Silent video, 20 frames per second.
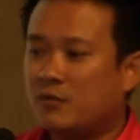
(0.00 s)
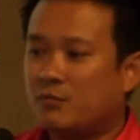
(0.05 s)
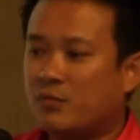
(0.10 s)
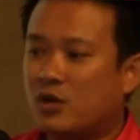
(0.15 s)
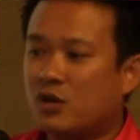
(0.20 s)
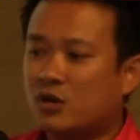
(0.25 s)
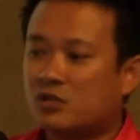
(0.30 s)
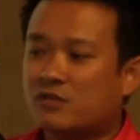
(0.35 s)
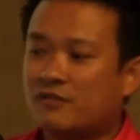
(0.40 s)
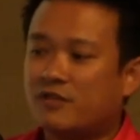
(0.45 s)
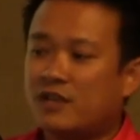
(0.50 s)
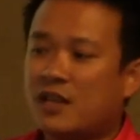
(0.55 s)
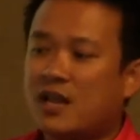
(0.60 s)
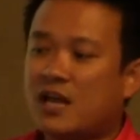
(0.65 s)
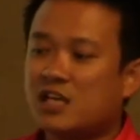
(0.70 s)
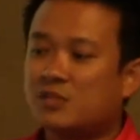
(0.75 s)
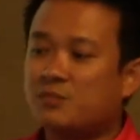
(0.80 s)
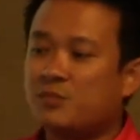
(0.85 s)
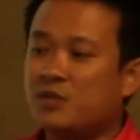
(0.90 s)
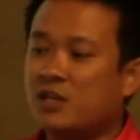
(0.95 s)
because of a
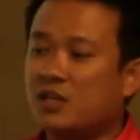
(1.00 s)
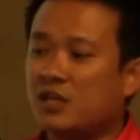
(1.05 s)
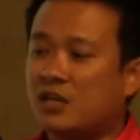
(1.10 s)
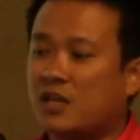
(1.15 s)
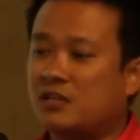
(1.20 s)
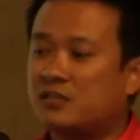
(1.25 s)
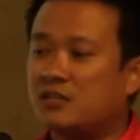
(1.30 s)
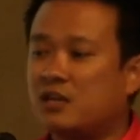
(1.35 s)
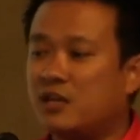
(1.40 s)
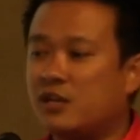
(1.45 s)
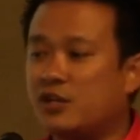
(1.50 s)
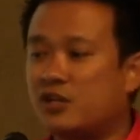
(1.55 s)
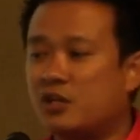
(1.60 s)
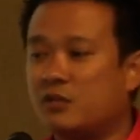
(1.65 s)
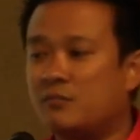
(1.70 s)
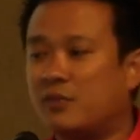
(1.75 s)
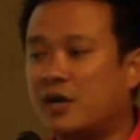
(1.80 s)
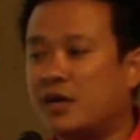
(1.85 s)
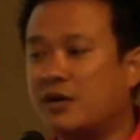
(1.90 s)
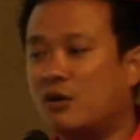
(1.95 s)
last minute
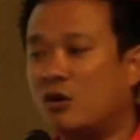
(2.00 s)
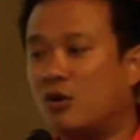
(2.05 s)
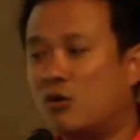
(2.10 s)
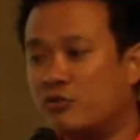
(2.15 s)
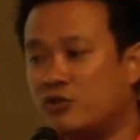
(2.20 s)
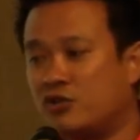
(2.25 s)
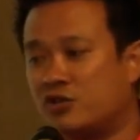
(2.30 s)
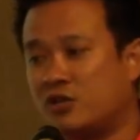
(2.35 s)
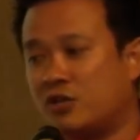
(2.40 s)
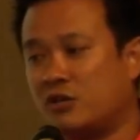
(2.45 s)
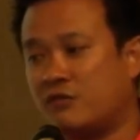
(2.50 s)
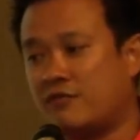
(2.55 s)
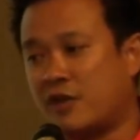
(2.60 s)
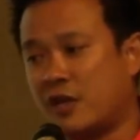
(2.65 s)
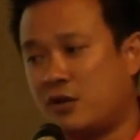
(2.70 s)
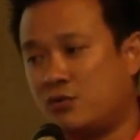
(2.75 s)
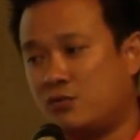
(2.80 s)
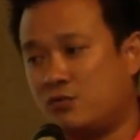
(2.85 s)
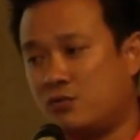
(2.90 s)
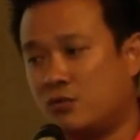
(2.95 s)
cancellation by the original
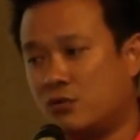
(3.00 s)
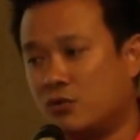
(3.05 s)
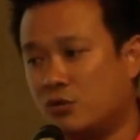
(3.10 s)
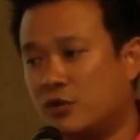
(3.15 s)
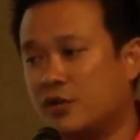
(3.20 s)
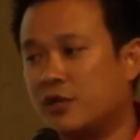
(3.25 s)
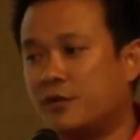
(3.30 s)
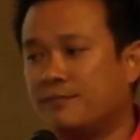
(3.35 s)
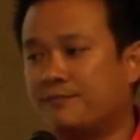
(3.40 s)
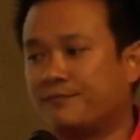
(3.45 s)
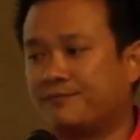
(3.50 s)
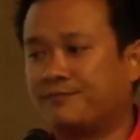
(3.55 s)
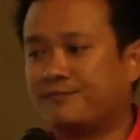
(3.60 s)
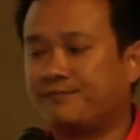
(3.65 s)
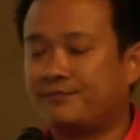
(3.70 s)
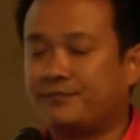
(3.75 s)
venue owner.